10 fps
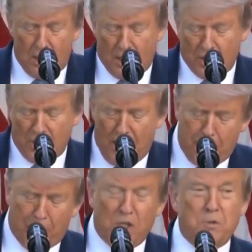An
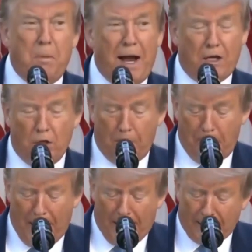example is Michael
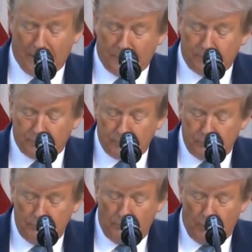Pack.
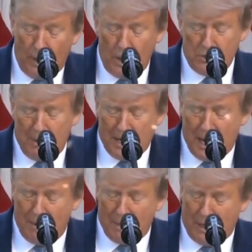He's my
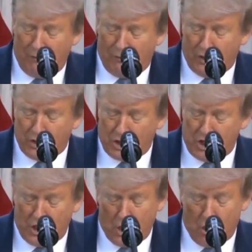nominee for the
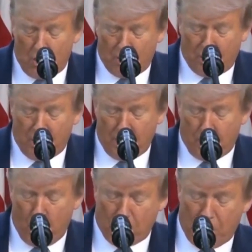CEO of the
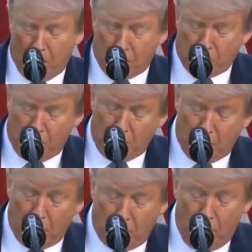
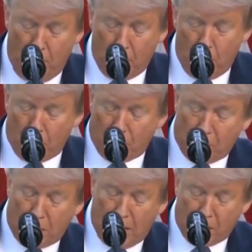Broadcasting
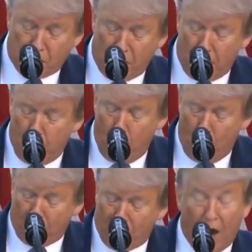
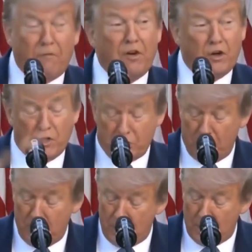Board of Governors,